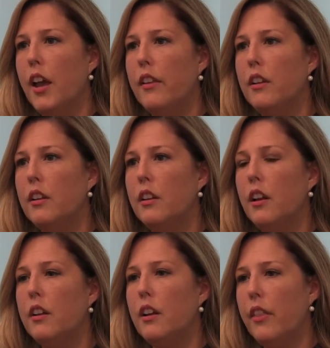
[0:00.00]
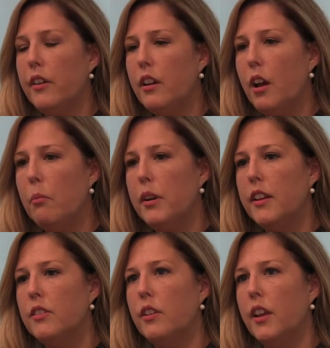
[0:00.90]
And another
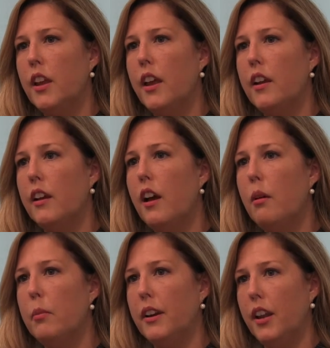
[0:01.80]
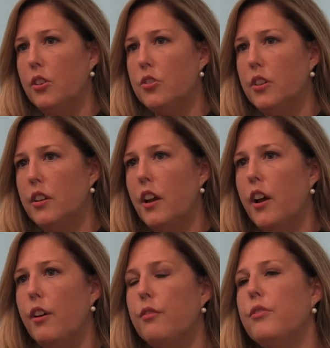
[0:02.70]
company is looking at a combination
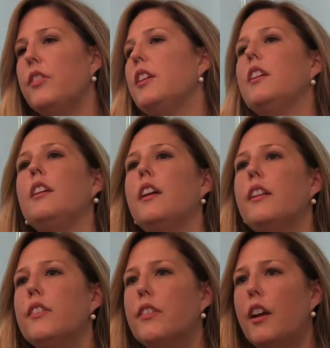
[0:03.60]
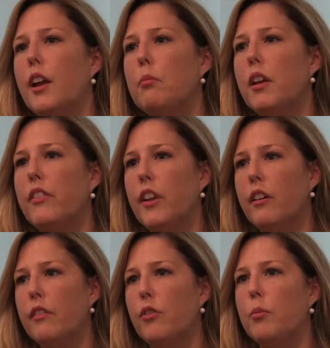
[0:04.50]
of the enzyme,
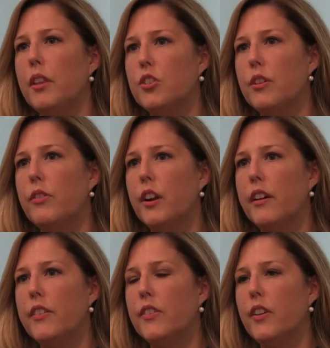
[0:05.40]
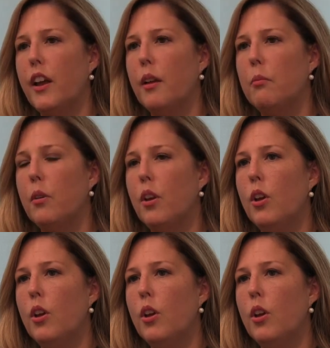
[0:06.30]
their formulation of their enzyme,